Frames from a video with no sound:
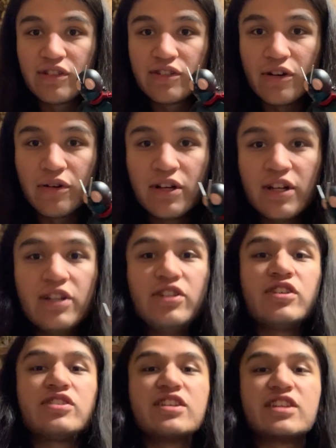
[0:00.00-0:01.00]
So
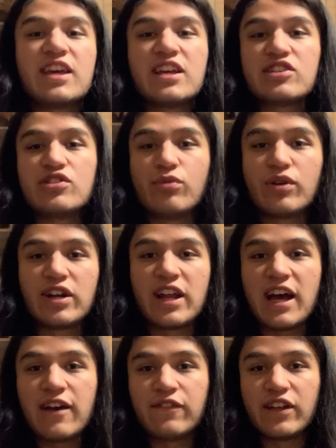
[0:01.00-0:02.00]
just in case you wanted to
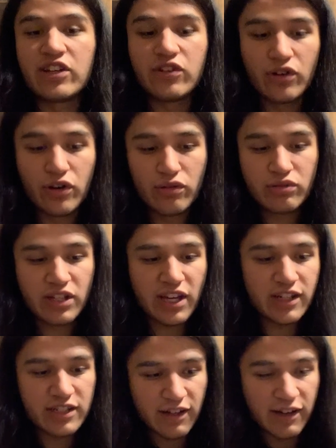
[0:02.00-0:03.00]
have like your own kind
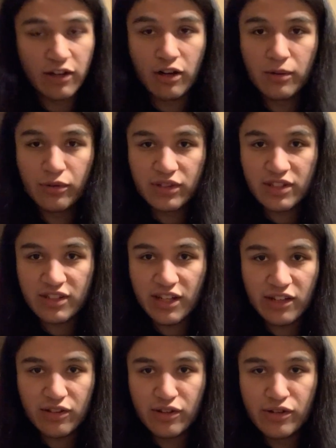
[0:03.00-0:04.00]
of diorama with the
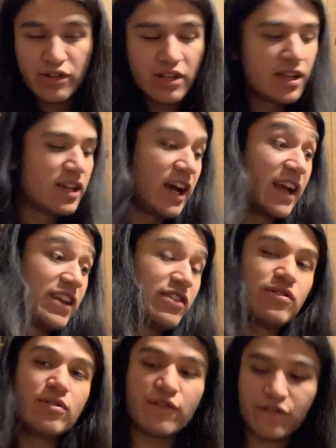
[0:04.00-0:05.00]
Cyclone. I didn't
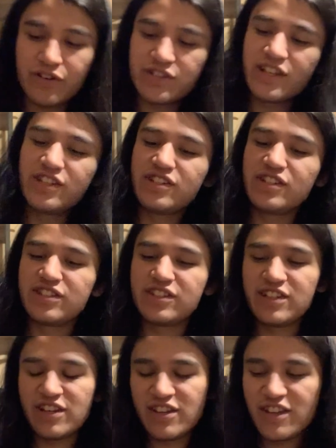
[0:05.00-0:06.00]
do the first henshin
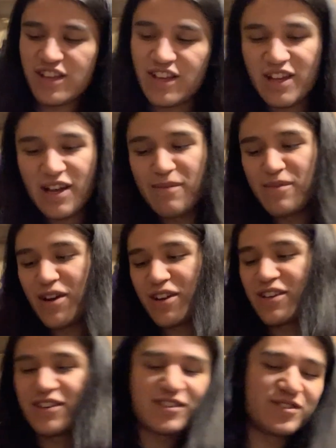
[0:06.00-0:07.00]
scene. I'm not
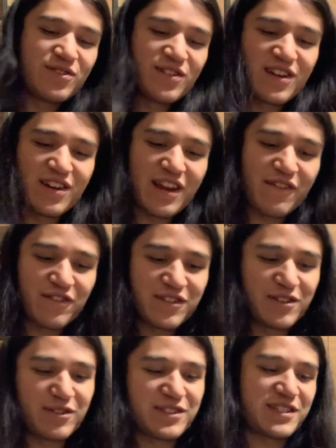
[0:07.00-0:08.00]
going to do it every
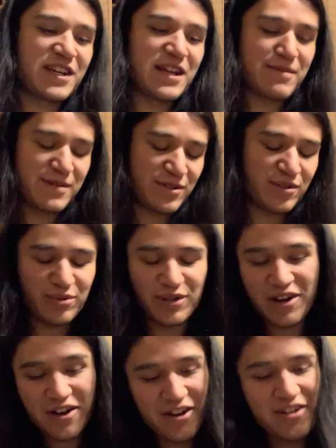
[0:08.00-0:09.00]
single time, I
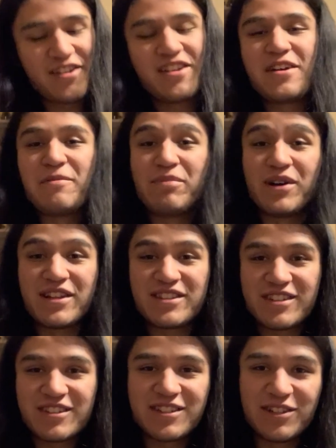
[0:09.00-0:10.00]
swear. But
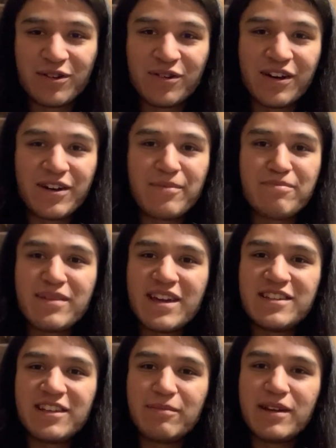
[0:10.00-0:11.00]
still an
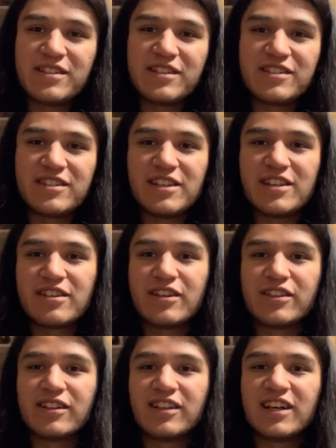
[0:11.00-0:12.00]
amazing, amazing scene
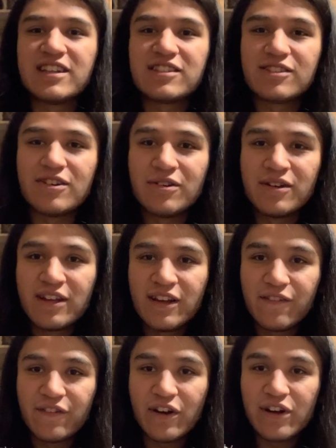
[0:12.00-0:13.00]
nonetheless. So
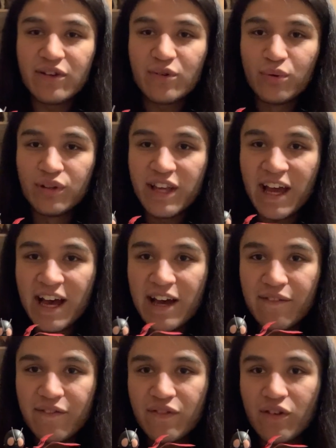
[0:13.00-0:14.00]
very cool to
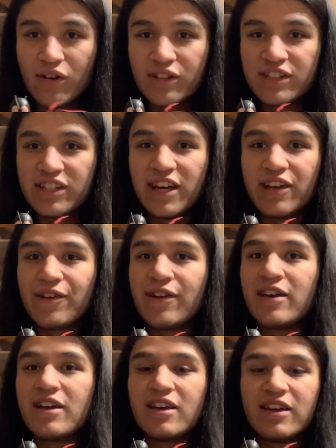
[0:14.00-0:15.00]
have all
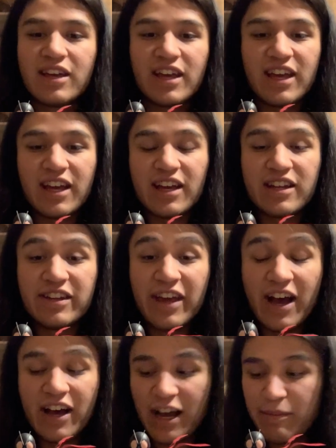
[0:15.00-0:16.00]
together. And
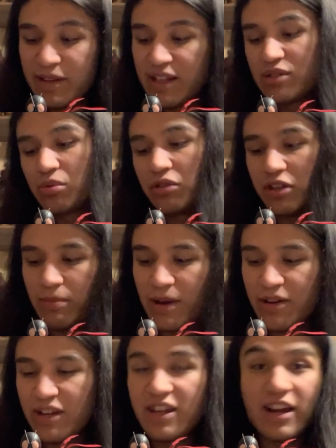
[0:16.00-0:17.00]
yeah, I mean, that's really
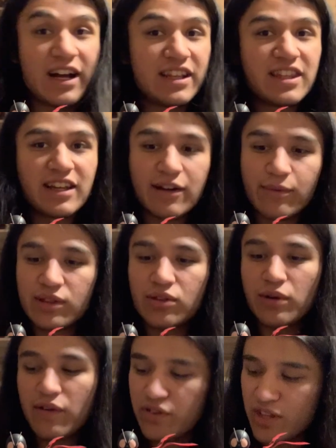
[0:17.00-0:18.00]
about it. I think I went
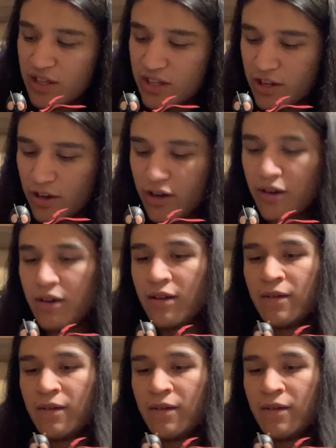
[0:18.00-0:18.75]
through everything here.